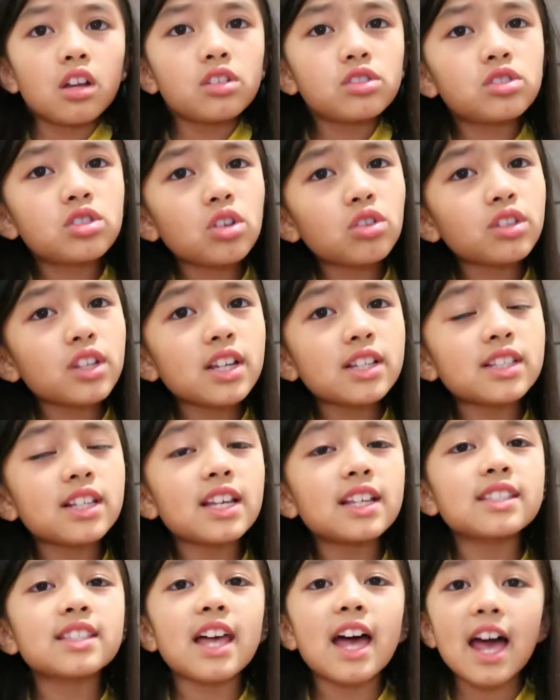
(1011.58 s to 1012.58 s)
So this
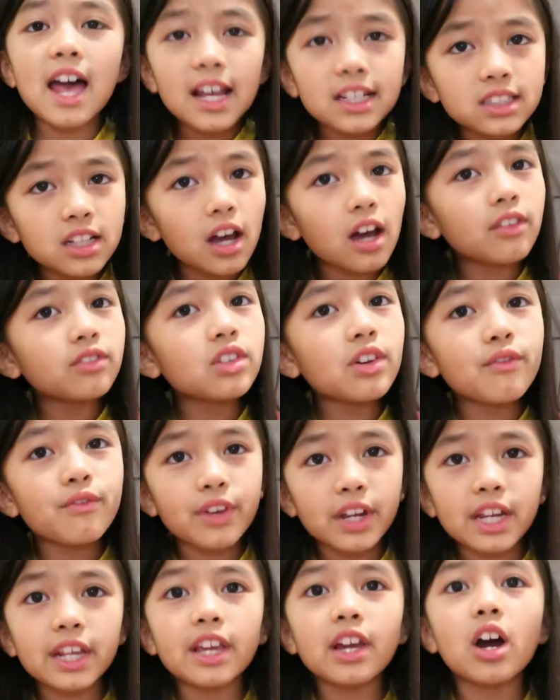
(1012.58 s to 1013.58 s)
is the end of the
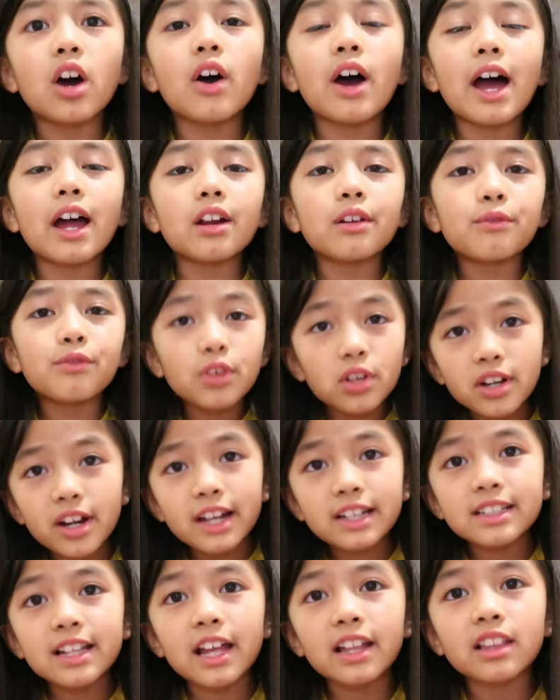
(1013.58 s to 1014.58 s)
video. And if you
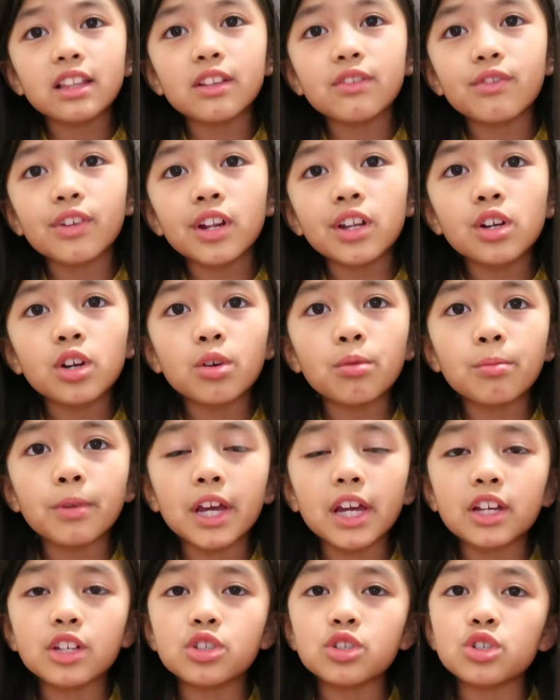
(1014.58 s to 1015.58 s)
guys like this video,
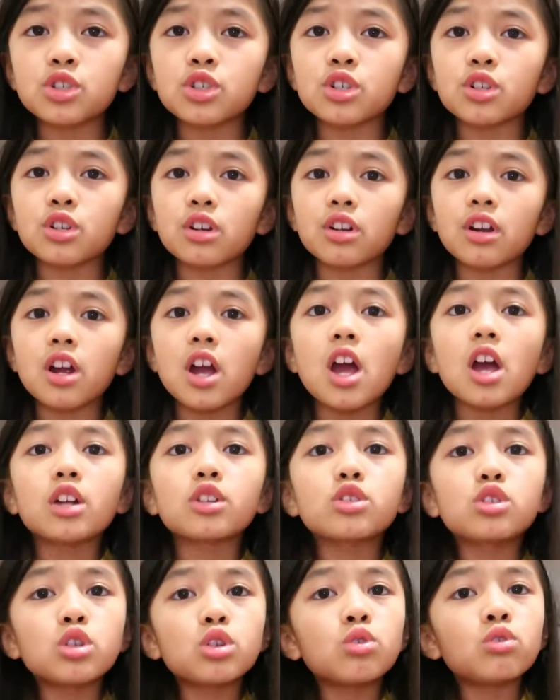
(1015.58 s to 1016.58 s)
make sure
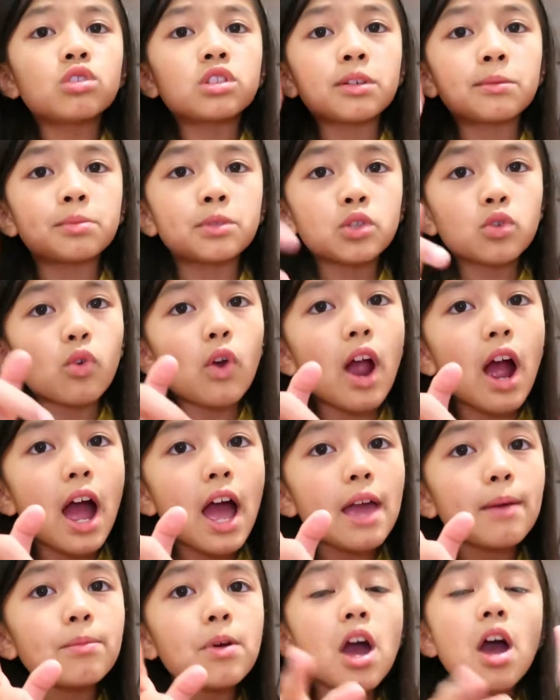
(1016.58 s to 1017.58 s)
to
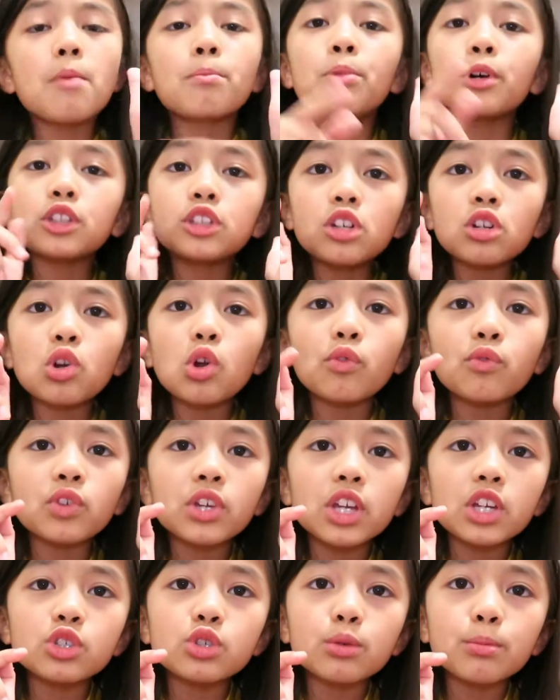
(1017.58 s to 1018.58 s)
subscribe. Put the
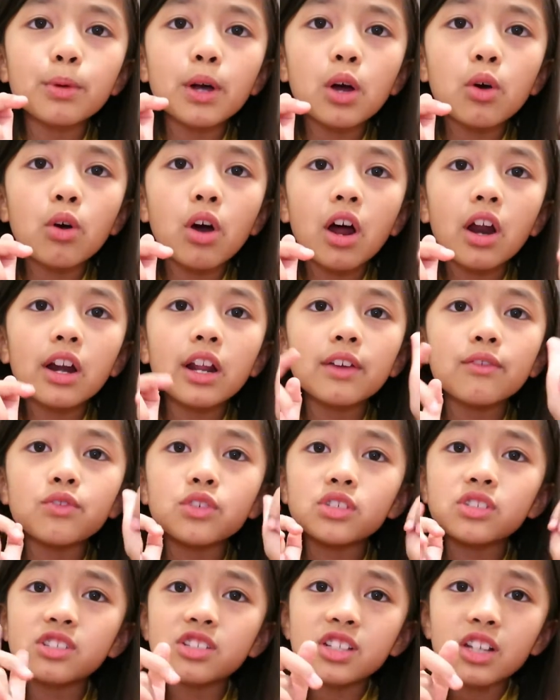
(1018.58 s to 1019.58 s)
notification bell on. If you
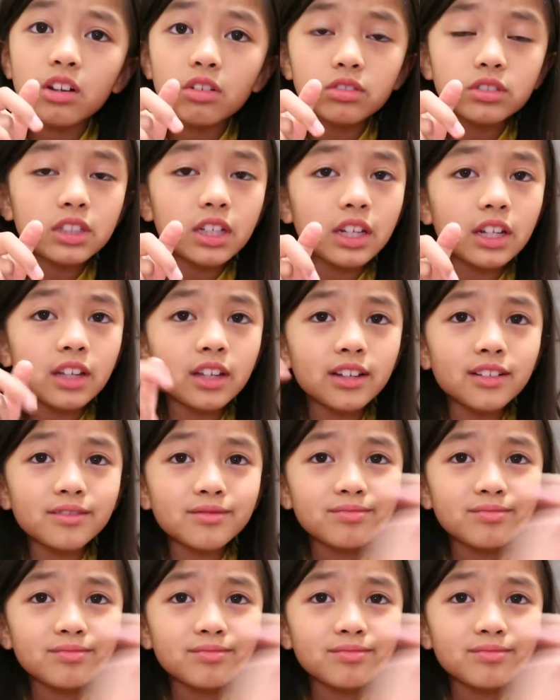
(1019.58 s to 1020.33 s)
still did it,